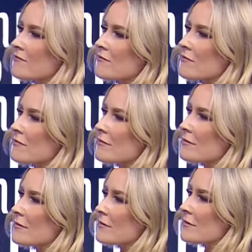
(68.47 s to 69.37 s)

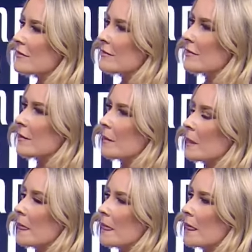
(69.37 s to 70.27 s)

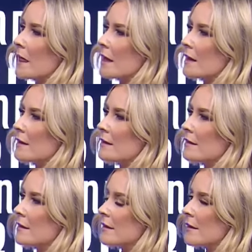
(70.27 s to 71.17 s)

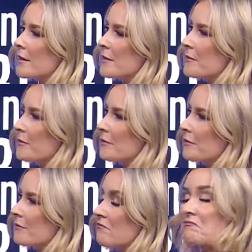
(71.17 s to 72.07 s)

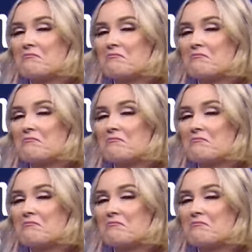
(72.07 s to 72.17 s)
No words are spoken by the person on screen.